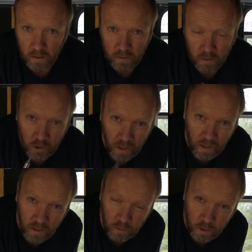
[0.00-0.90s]
Don't you
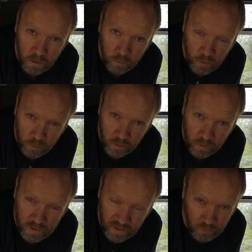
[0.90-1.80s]
hate it when people
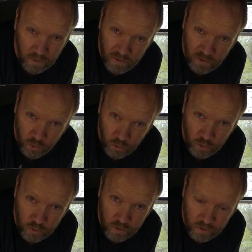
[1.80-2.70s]
use different
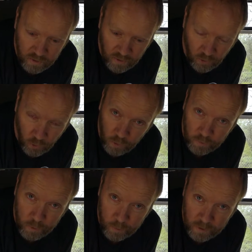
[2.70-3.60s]
screws? All
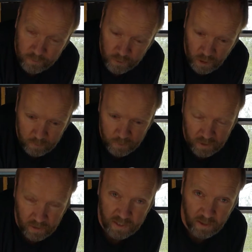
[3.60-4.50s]
of them were
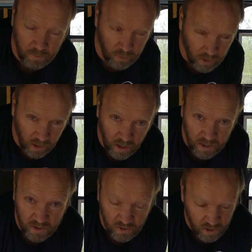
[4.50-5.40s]
Phillips except for the
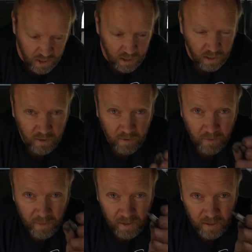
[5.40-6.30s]
last three,
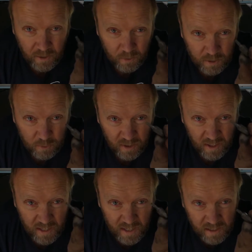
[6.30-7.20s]
which were
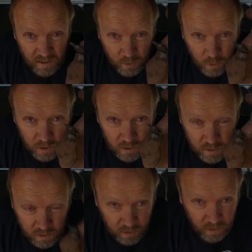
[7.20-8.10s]
these little
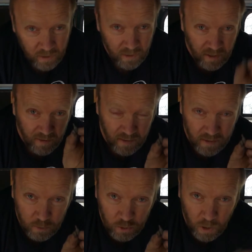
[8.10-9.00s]
ones. And then
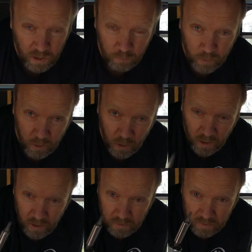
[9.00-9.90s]
there was one big
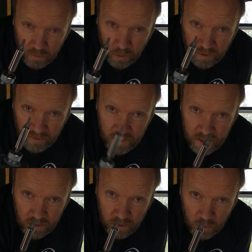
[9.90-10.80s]
one left with one of
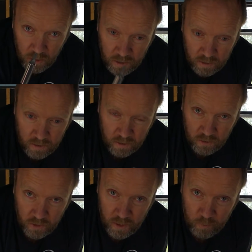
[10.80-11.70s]
these little ones.
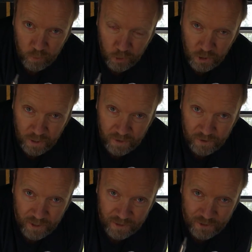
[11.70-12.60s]
So you keep looking
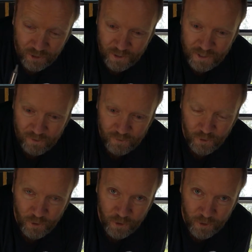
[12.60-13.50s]
around searching
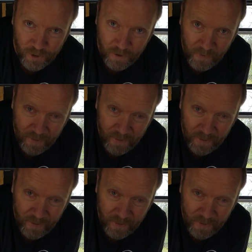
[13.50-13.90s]
for your